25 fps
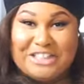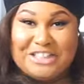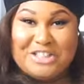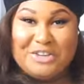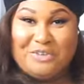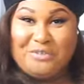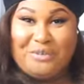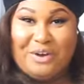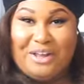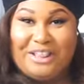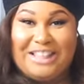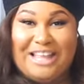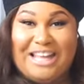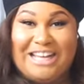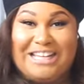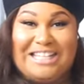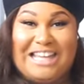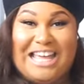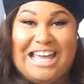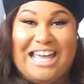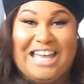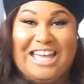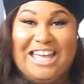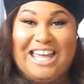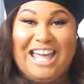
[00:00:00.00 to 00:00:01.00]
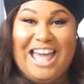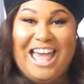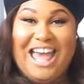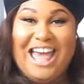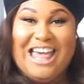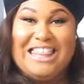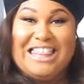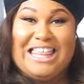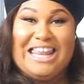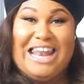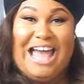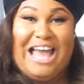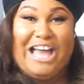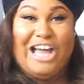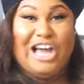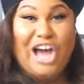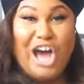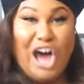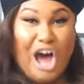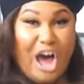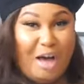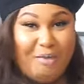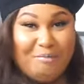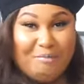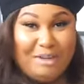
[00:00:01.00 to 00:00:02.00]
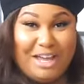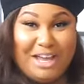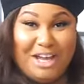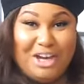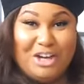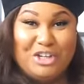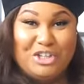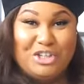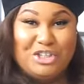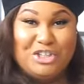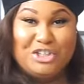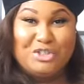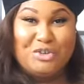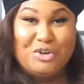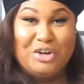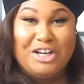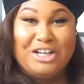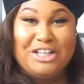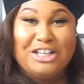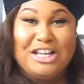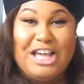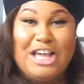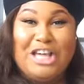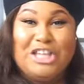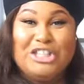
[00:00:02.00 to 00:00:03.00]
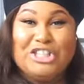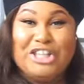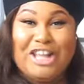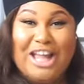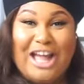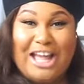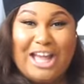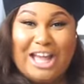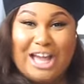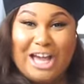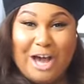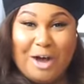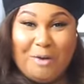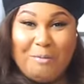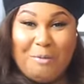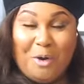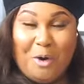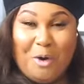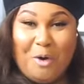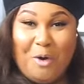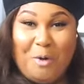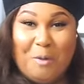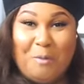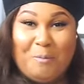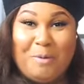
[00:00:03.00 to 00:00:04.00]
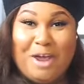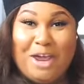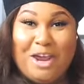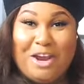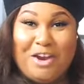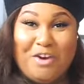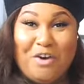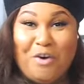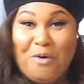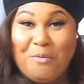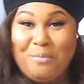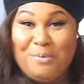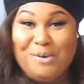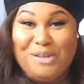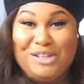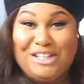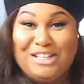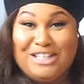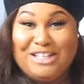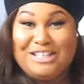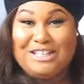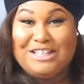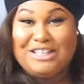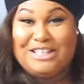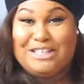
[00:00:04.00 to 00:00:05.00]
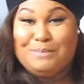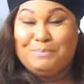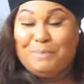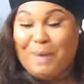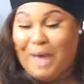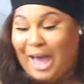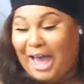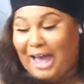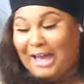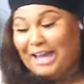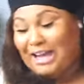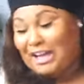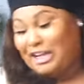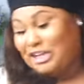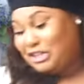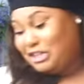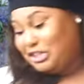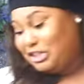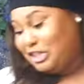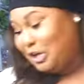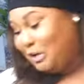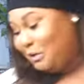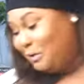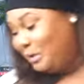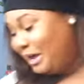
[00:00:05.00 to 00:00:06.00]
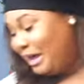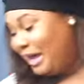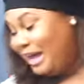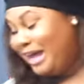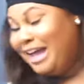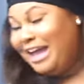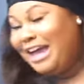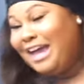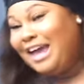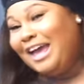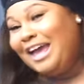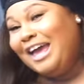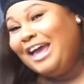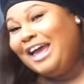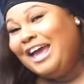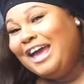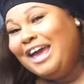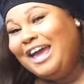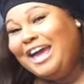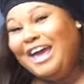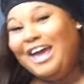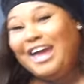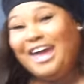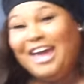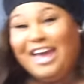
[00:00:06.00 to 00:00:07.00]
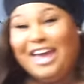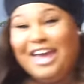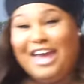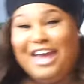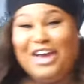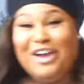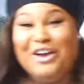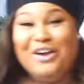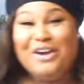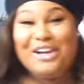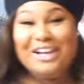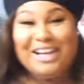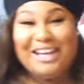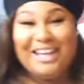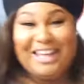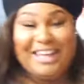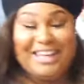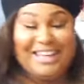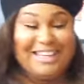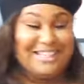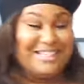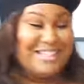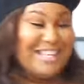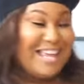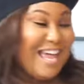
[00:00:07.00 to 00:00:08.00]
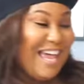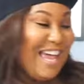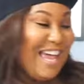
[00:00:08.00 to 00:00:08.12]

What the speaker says: to run that day that I cut my errand short so that I could come home and open this package. So here it is.